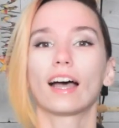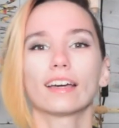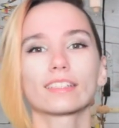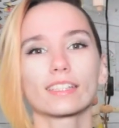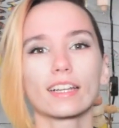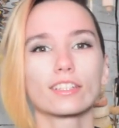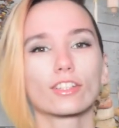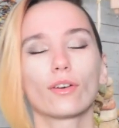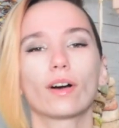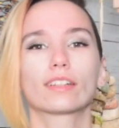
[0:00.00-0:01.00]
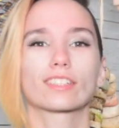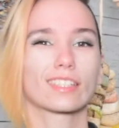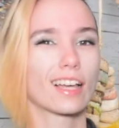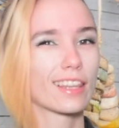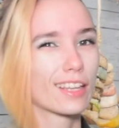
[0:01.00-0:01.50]
I decided to go just
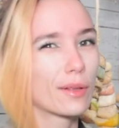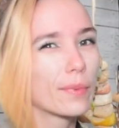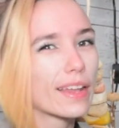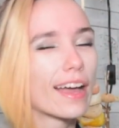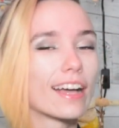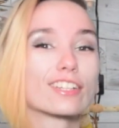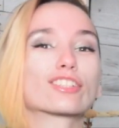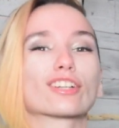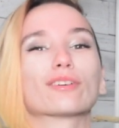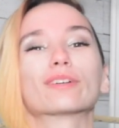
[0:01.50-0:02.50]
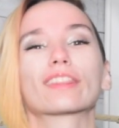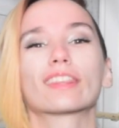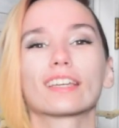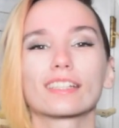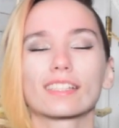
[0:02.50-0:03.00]
a little bit extra with
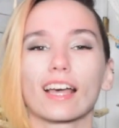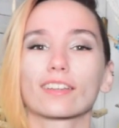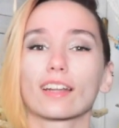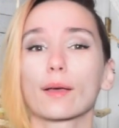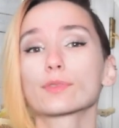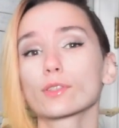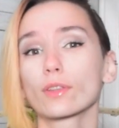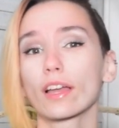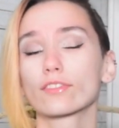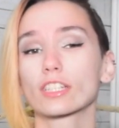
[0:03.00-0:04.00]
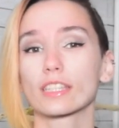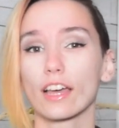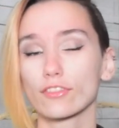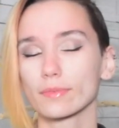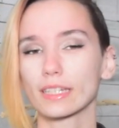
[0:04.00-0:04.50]
this. I could absolutely have just
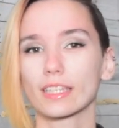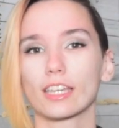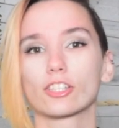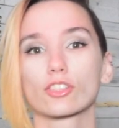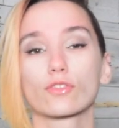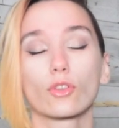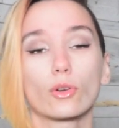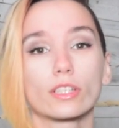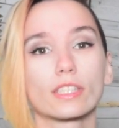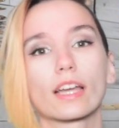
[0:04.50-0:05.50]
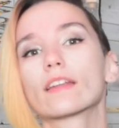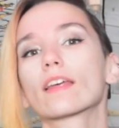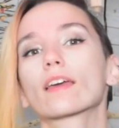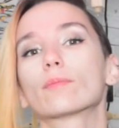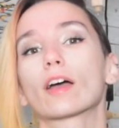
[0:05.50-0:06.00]
left my cages floor
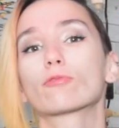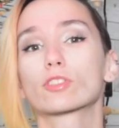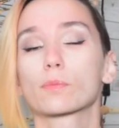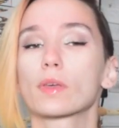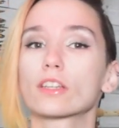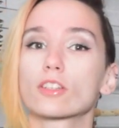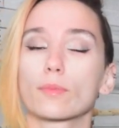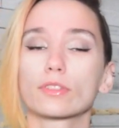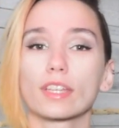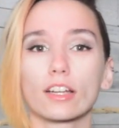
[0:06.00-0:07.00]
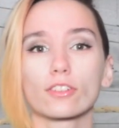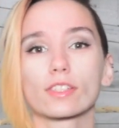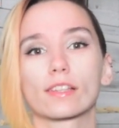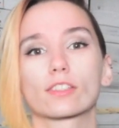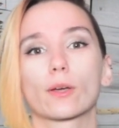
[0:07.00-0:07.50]
standing. Mine was a big double-decker
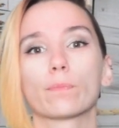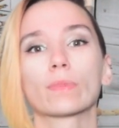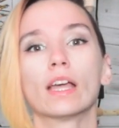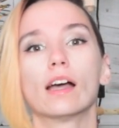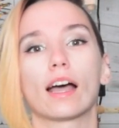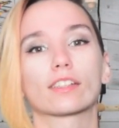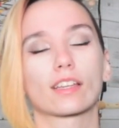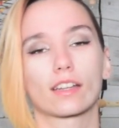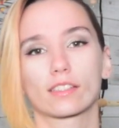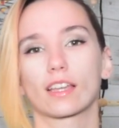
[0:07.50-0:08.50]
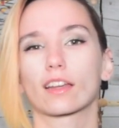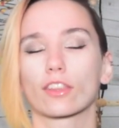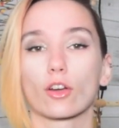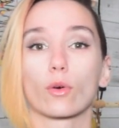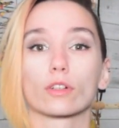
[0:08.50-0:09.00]
system. I just had it standing in
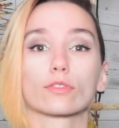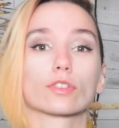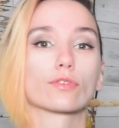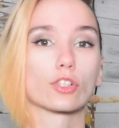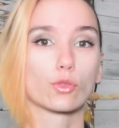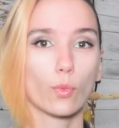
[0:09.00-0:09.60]
the corner for the first